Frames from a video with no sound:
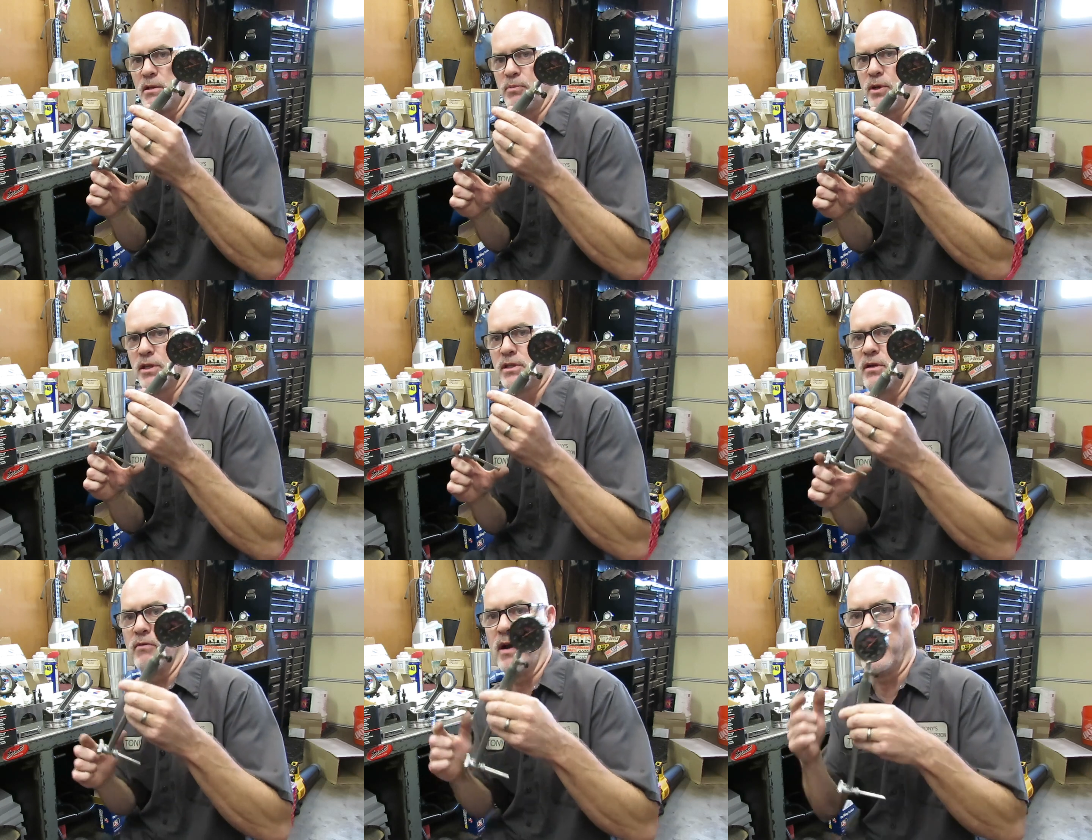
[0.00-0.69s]
of the
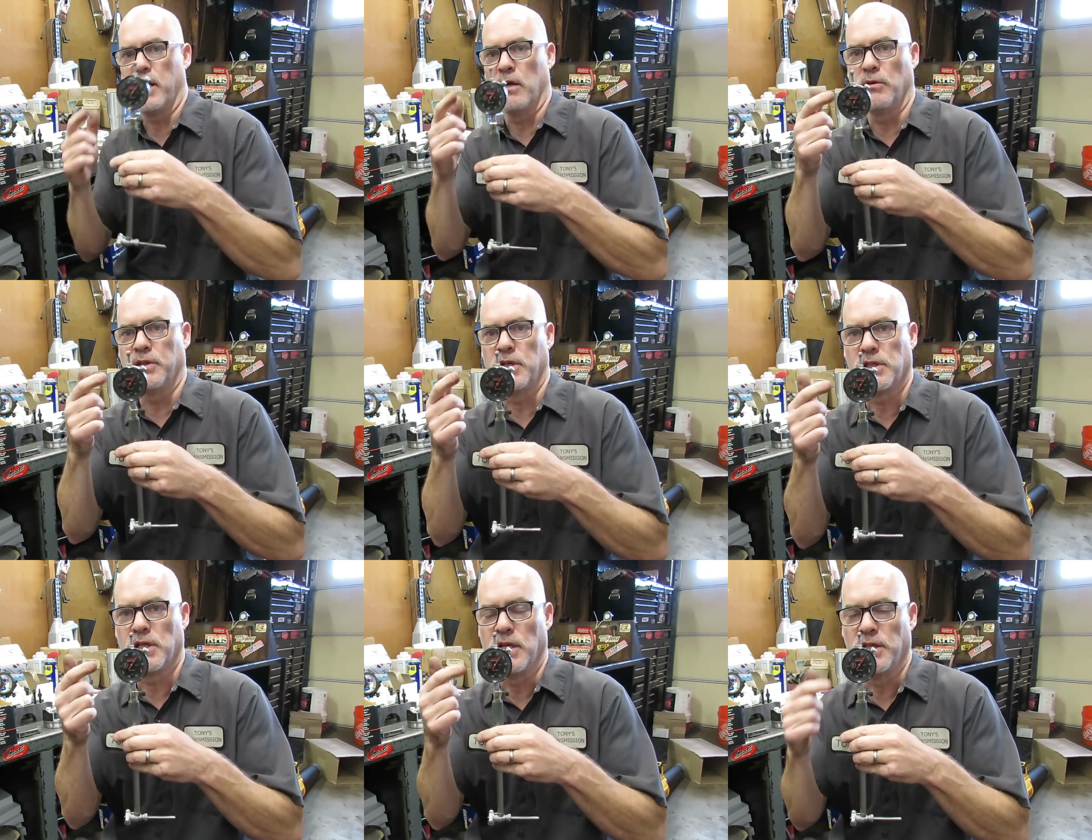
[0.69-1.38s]
piston right here with
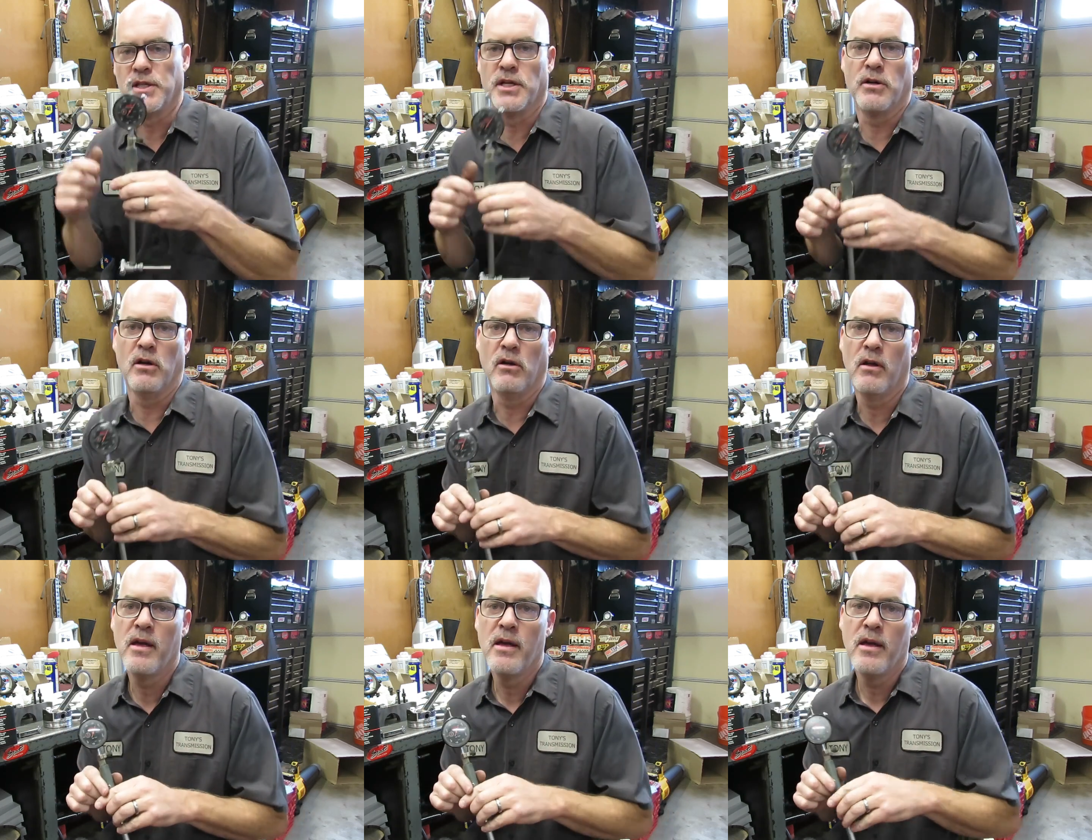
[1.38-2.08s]
this on 0.